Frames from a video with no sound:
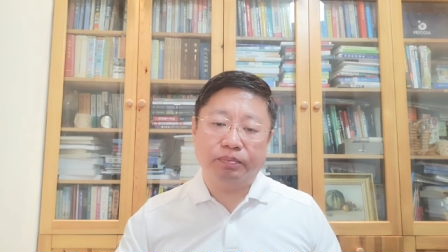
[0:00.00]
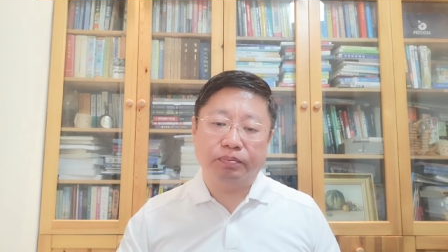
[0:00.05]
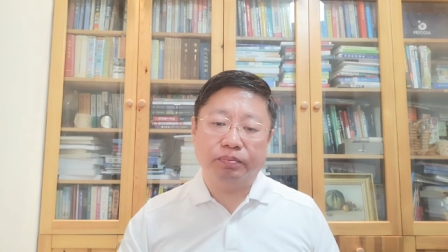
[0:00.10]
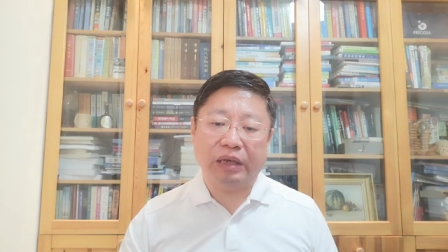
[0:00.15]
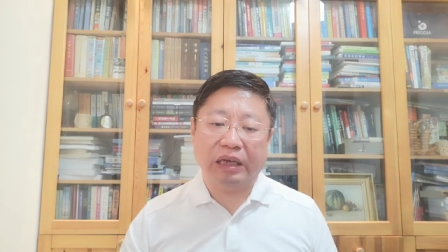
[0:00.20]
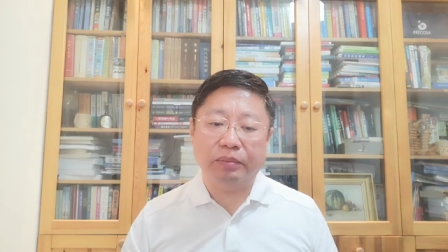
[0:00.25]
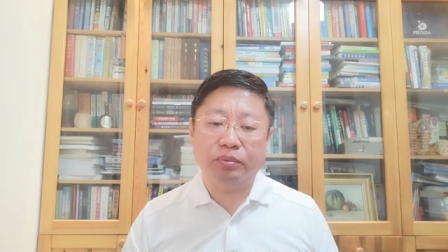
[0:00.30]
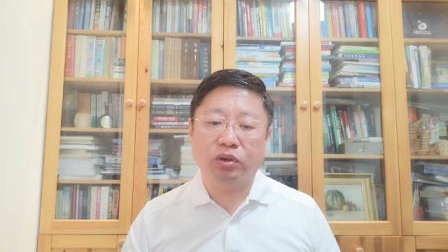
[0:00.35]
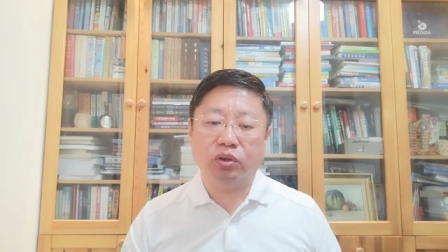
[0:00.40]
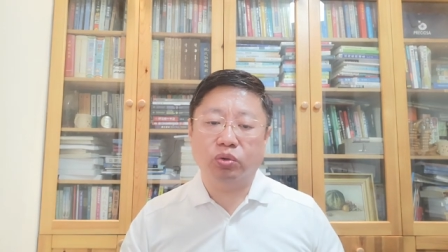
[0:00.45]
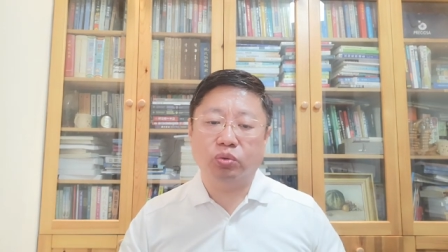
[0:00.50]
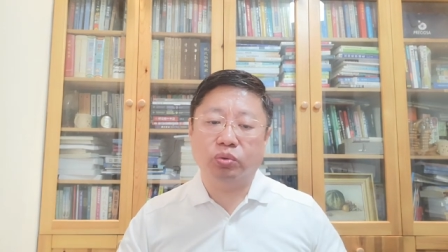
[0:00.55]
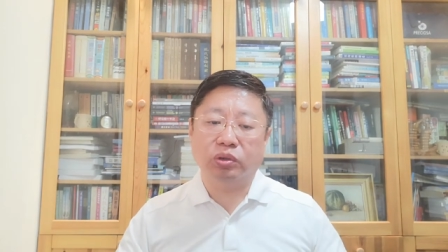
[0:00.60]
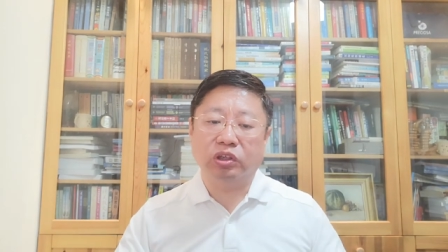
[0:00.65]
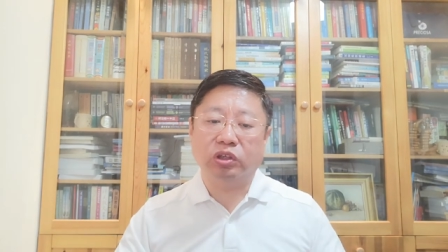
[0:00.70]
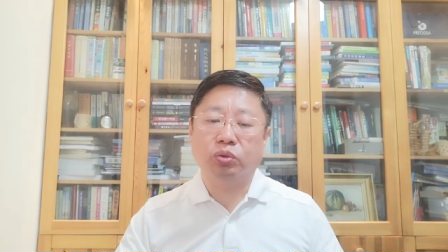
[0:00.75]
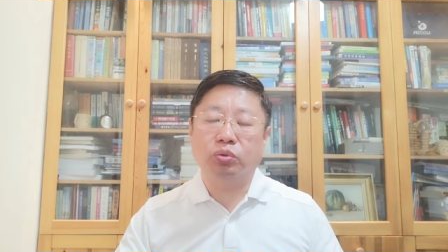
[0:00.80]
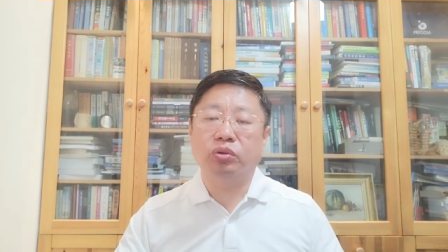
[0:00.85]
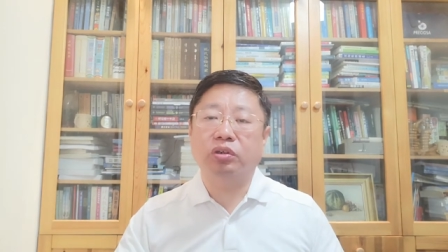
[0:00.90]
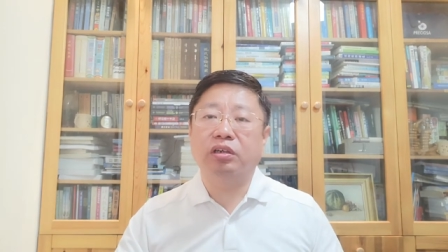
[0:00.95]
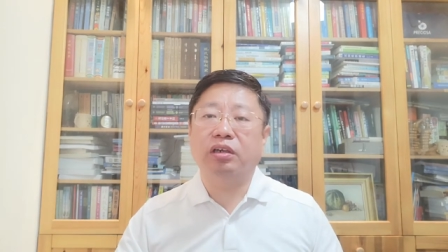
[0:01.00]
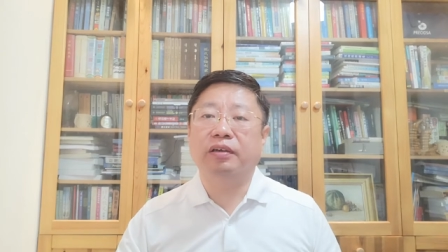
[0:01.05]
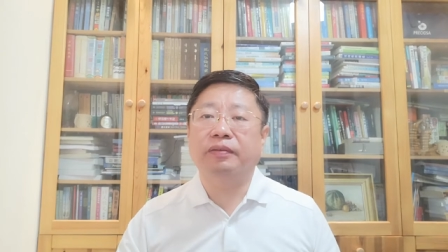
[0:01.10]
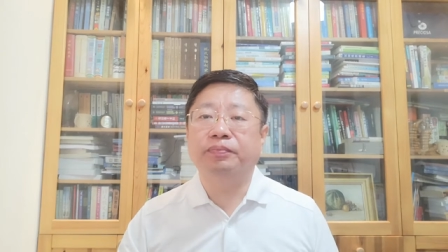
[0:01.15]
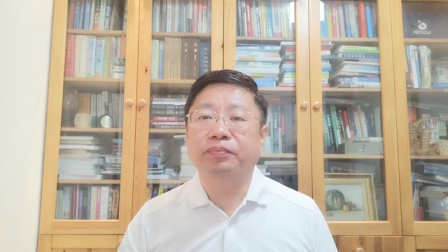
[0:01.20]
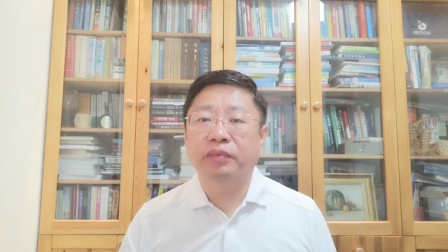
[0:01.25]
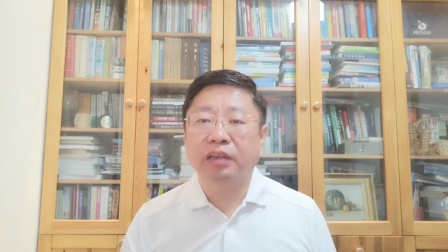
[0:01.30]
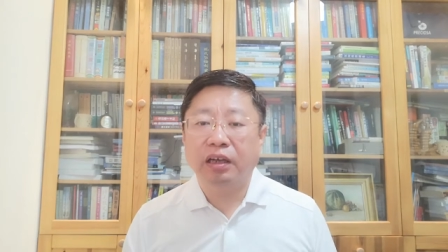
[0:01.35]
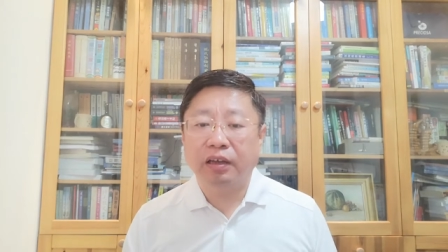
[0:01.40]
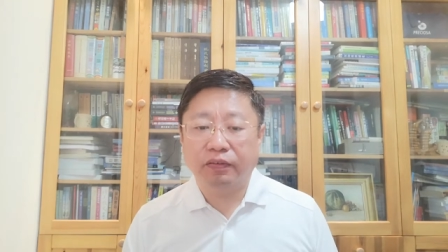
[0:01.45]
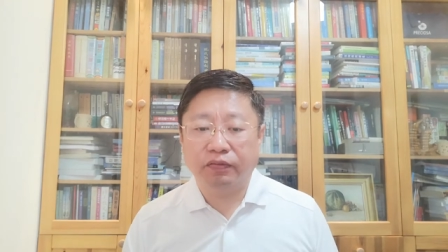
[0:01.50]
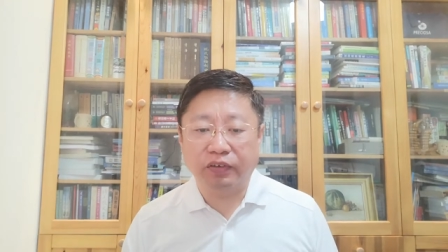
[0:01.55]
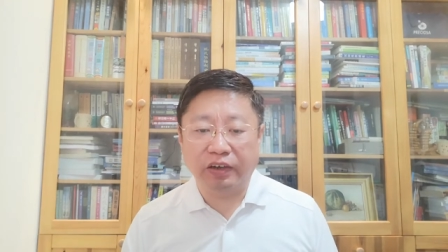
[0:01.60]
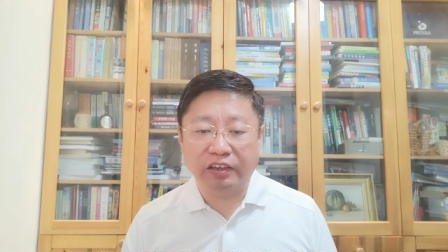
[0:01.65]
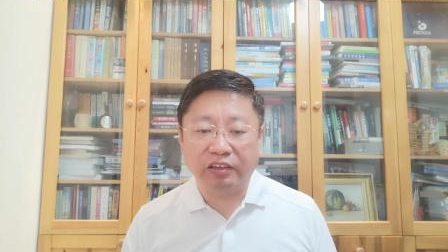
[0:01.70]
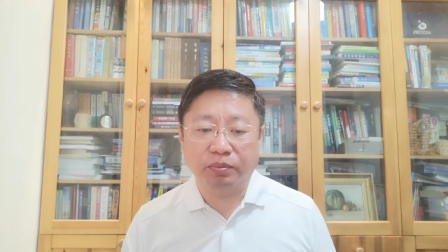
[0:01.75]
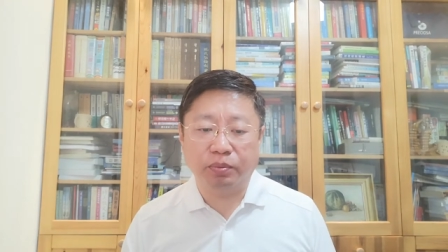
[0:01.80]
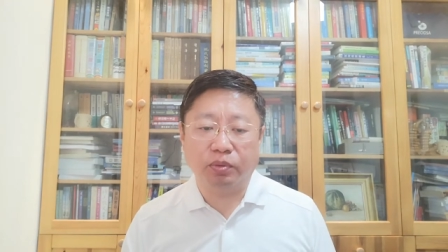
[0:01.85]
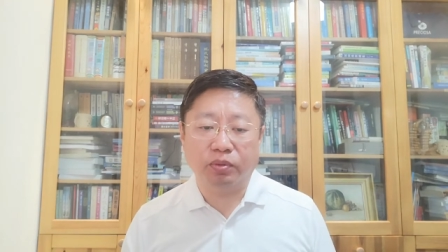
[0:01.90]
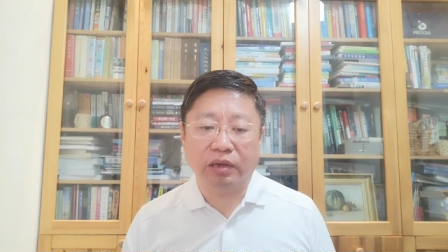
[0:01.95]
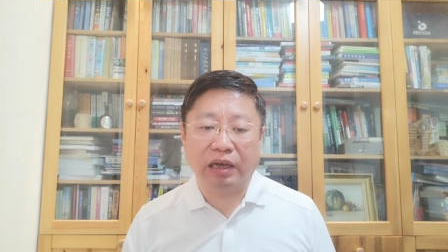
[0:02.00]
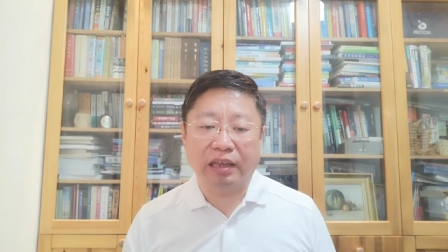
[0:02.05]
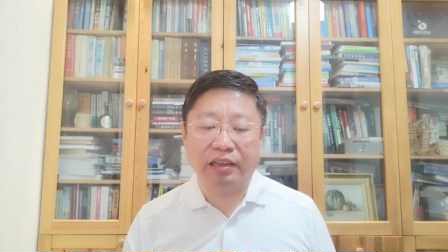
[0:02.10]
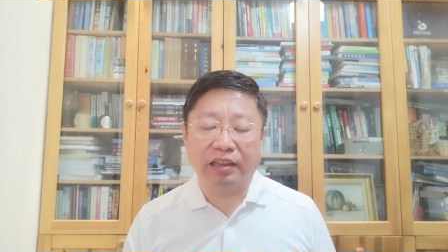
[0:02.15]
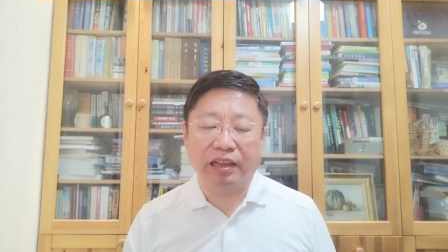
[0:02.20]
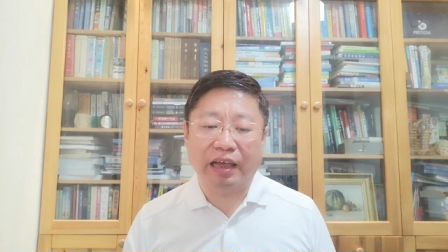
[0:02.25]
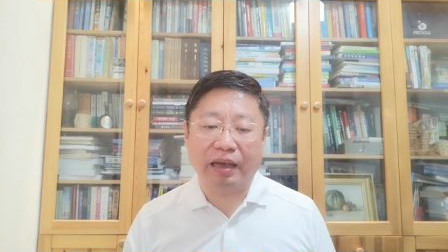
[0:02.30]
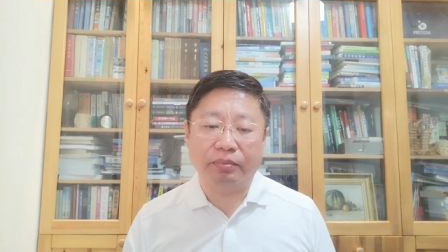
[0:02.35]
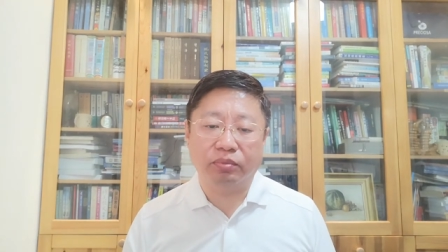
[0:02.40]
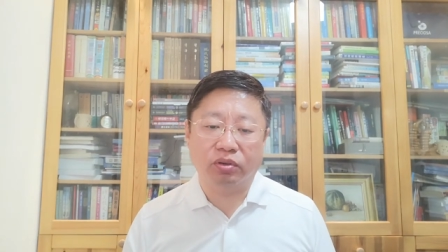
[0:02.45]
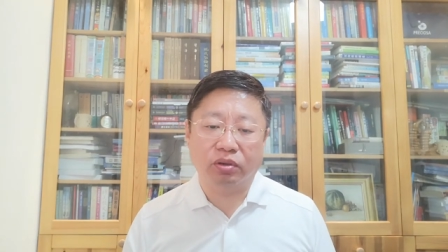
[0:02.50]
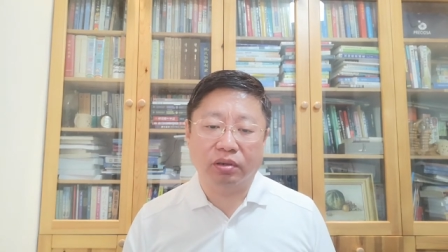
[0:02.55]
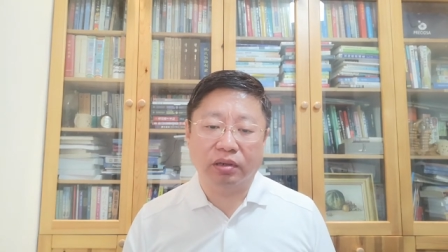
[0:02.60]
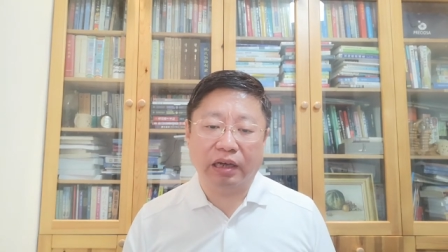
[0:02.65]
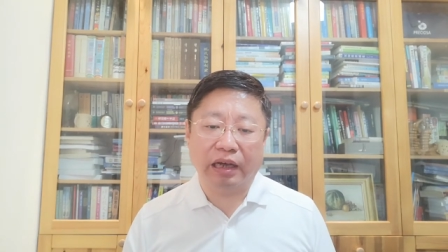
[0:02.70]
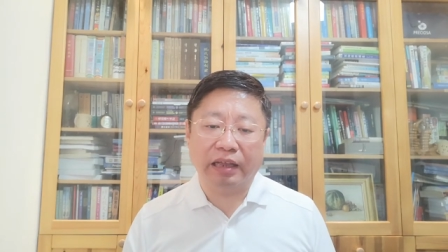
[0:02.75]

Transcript: people to use the Facebook and library.